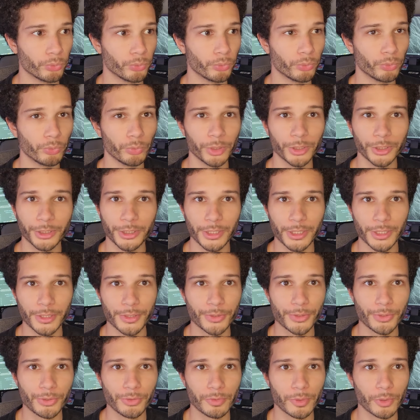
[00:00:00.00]
really
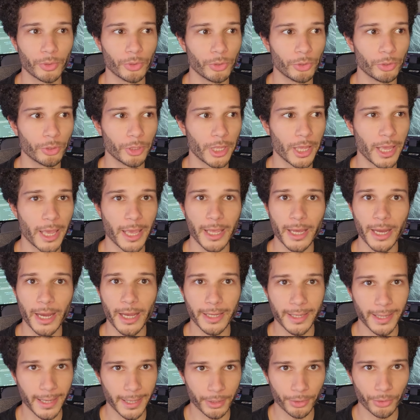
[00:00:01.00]
into the whole AI
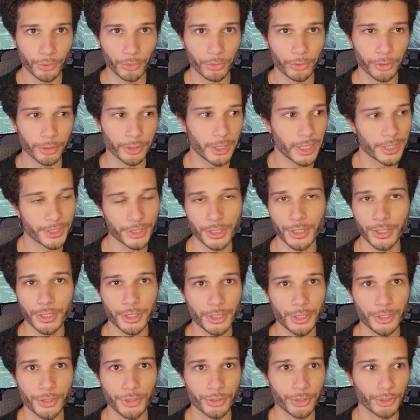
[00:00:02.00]
category as a
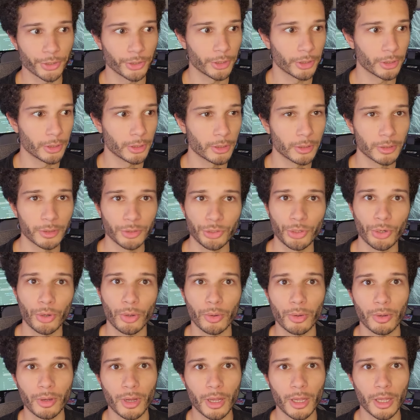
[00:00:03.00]
niche or,
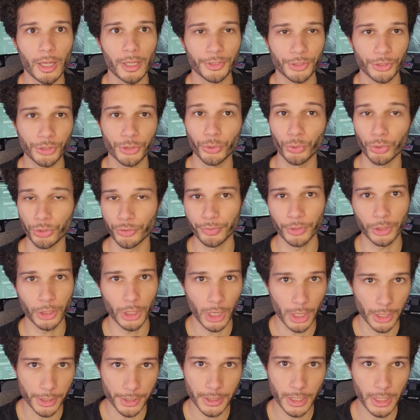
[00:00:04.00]
as a source for
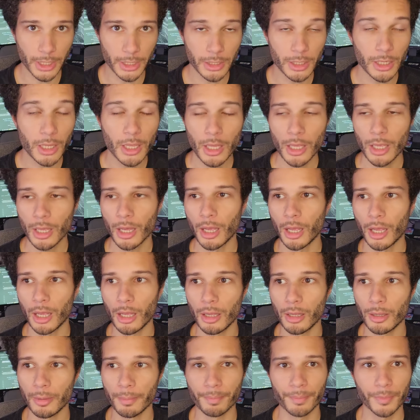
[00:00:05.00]
content,
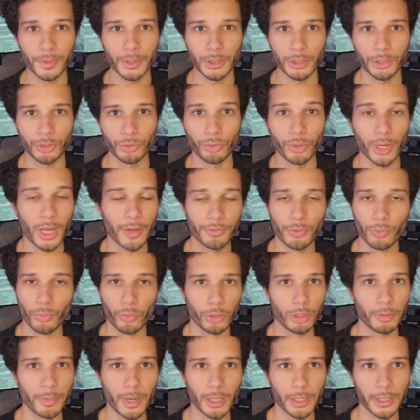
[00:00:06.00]
you don't have to
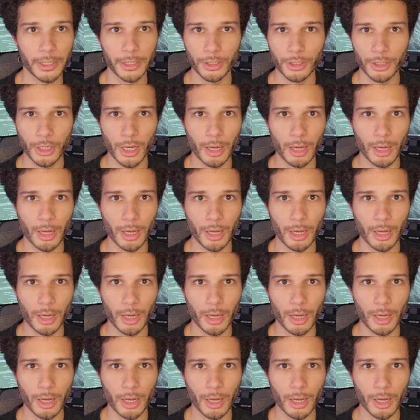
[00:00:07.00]
worry about like